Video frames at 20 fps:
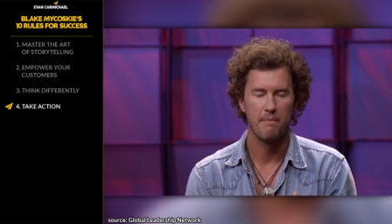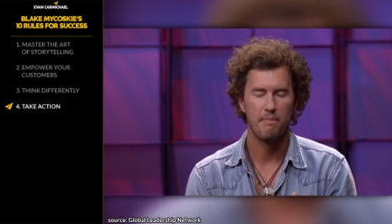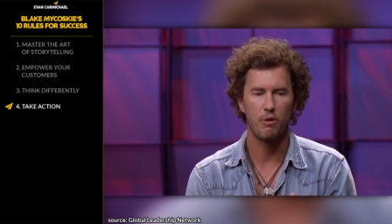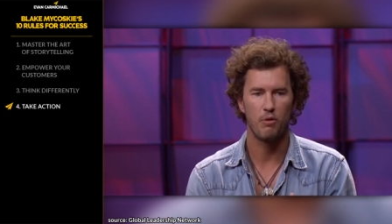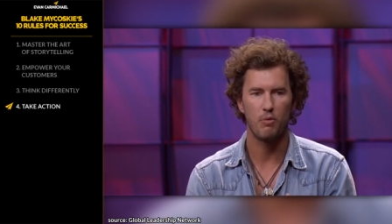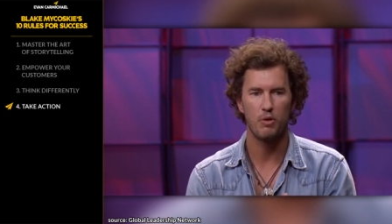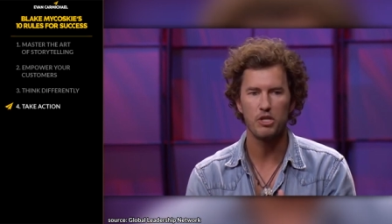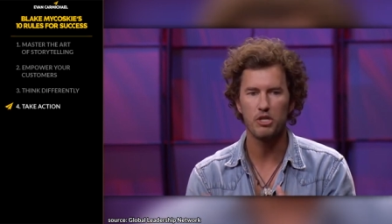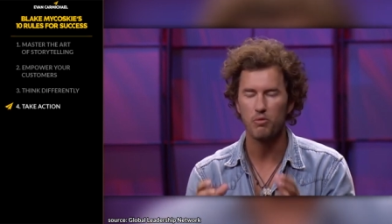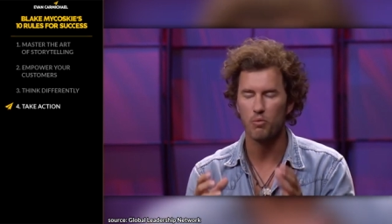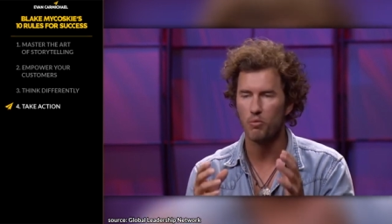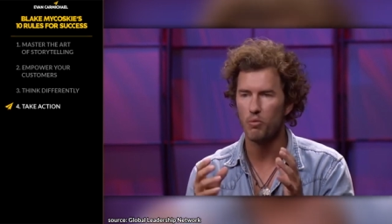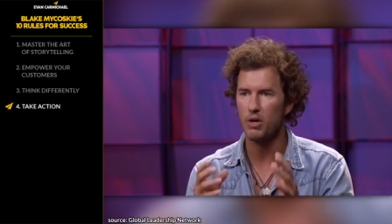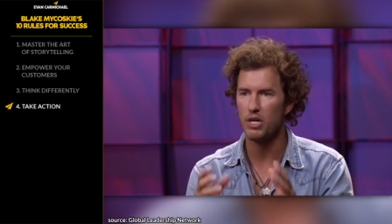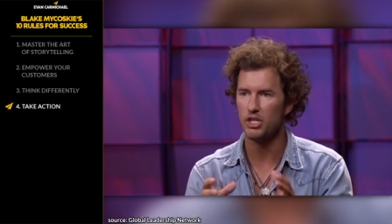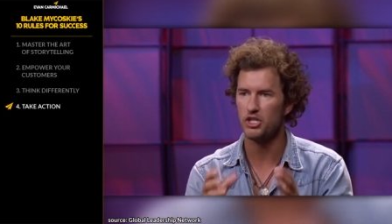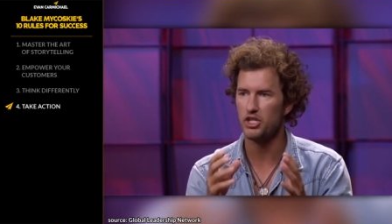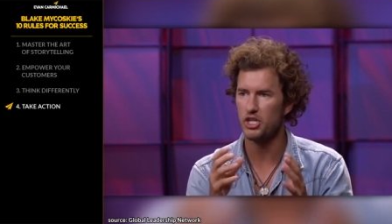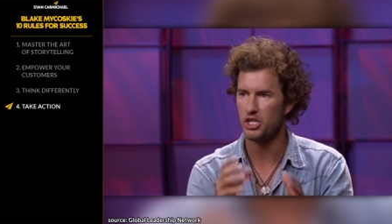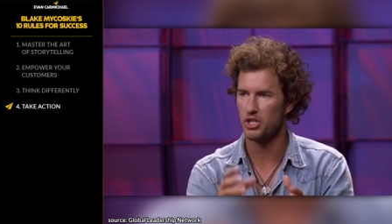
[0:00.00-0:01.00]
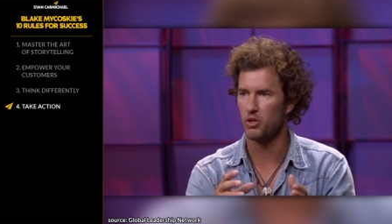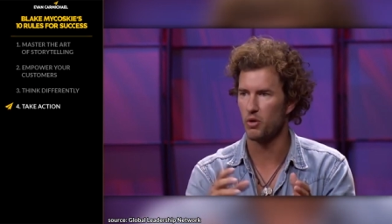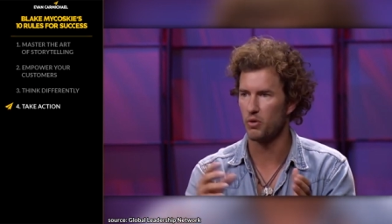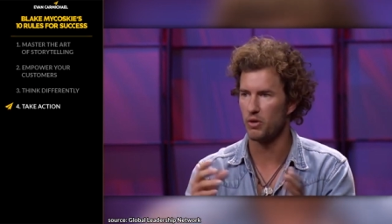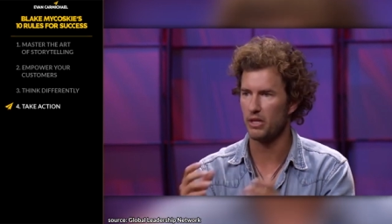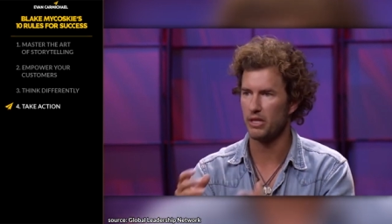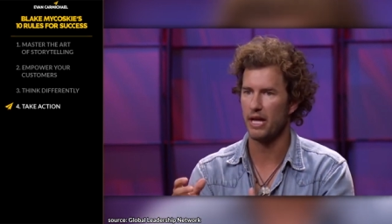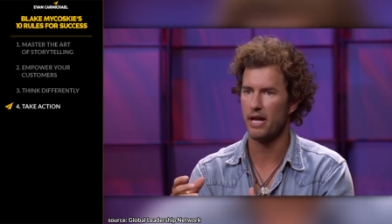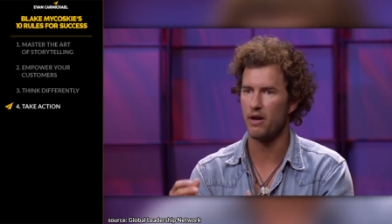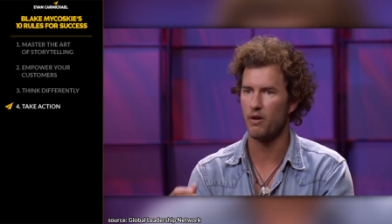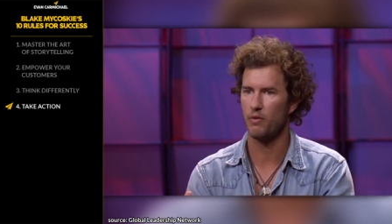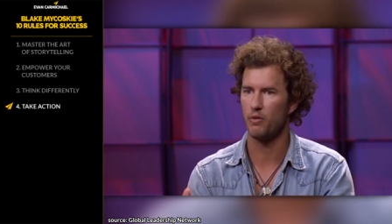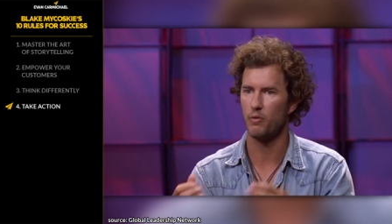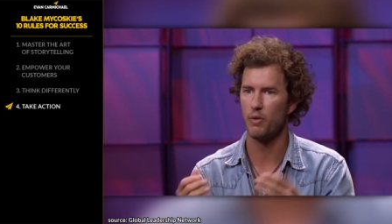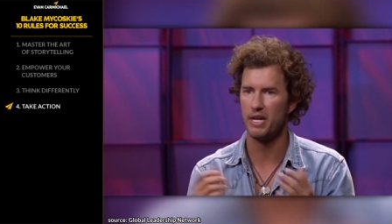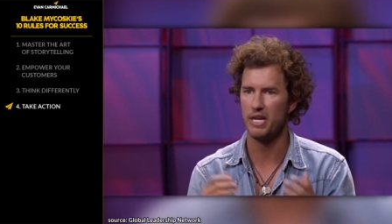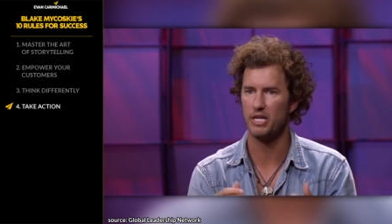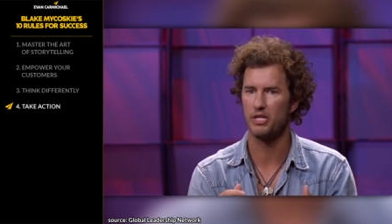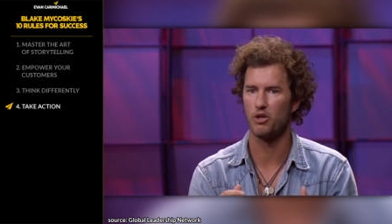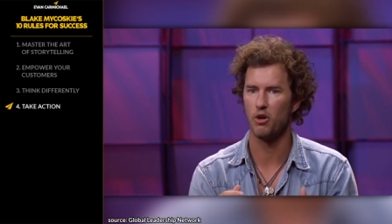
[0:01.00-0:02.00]
But what, what she told Alejo and
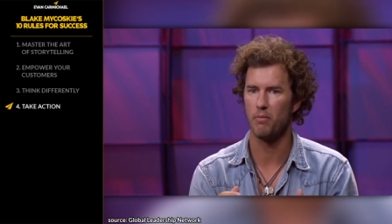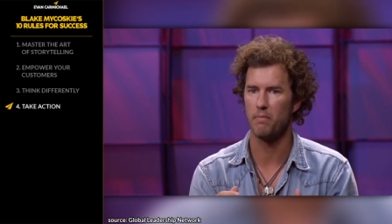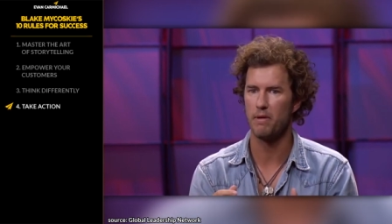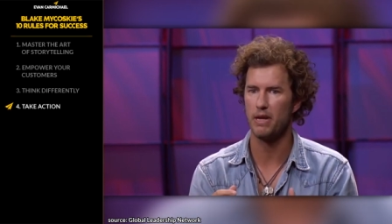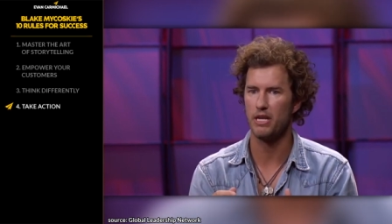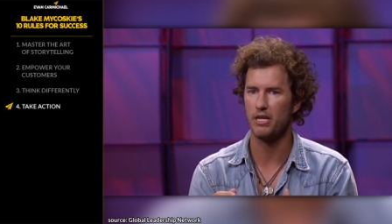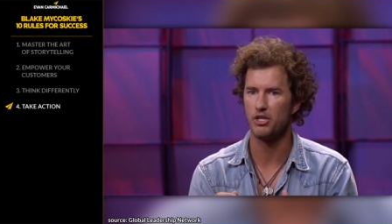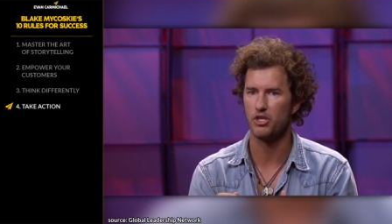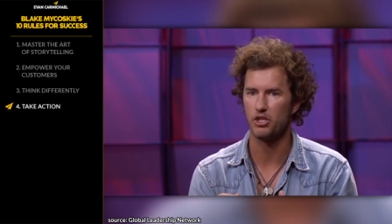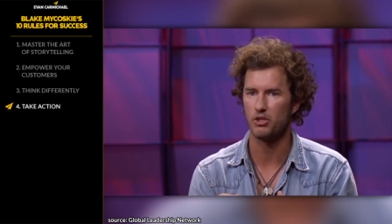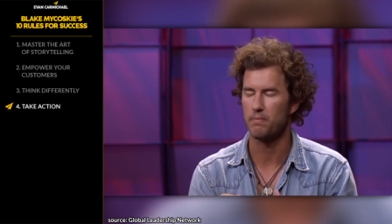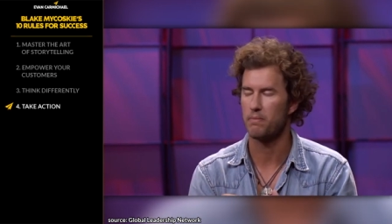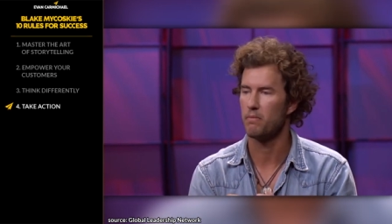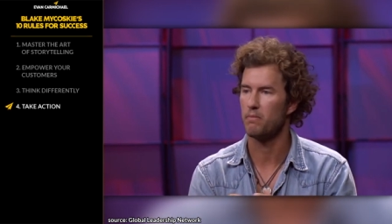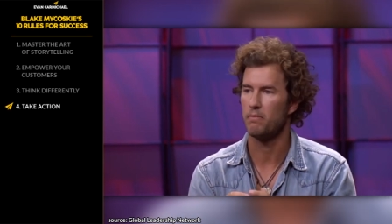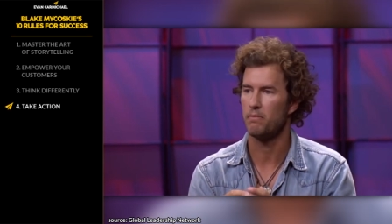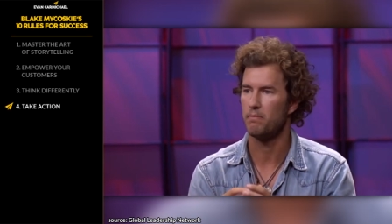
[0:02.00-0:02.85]
what he told me just